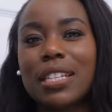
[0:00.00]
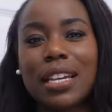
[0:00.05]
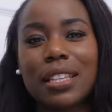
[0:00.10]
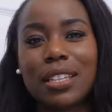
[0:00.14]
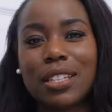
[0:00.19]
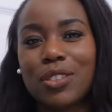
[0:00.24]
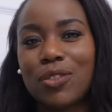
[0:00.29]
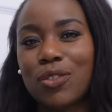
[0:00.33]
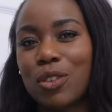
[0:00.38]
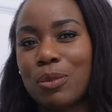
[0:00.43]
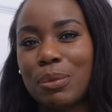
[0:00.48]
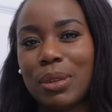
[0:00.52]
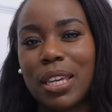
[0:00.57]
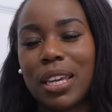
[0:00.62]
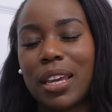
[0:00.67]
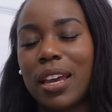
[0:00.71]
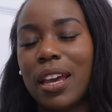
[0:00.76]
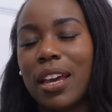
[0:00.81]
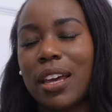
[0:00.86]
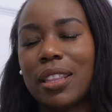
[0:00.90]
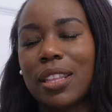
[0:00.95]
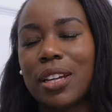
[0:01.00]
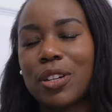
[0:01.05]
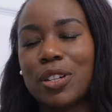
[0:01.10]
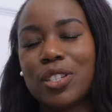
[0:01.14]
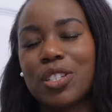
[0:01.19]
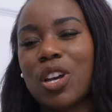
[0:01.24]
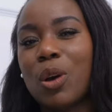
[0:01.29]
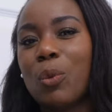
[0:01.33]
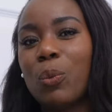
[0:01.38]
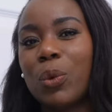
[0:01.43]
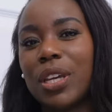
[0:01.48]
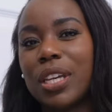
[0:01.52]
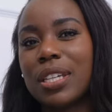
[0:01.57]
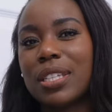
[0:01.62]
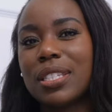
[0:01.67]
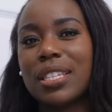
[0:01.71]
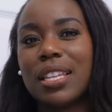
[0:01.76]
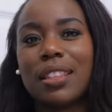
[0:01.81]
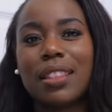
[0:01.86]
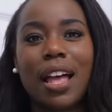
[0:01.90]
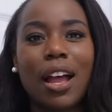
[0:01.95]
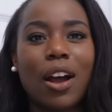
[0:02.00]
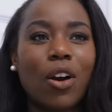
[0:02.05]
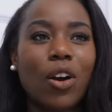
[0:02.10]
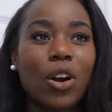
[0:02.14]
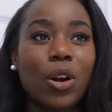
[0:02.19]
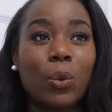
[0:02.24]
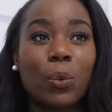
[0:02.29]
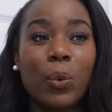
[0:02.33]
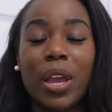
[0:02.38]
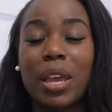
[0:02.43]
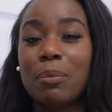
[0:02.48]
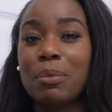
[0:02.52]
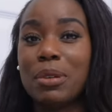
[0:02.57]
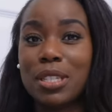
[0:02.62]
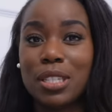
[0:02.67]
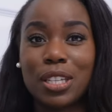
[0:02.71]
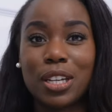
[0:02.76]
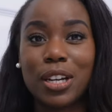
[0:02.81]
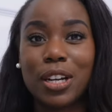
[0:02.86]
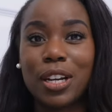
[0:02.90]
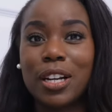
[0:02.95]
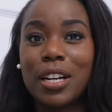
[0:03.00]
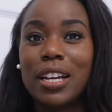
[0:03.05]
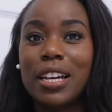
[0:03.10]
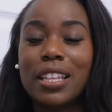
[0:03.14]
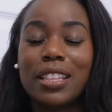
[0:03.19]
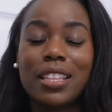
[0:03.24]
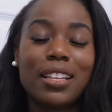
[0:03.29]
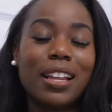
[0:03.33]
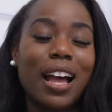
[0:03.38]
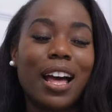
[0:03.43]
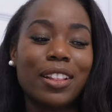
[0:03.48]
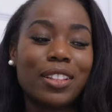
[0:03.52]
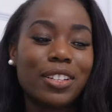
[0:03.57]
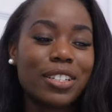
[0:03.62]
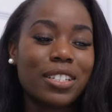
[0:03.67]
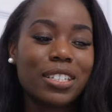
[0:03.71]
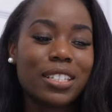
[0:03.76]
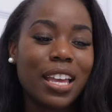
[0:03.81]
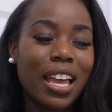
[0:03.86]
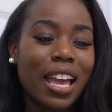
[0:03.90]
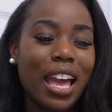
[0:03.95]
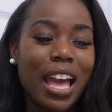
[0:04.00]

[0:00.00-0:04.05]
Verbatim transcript: like this for me. There are some weeks that are way busier than others,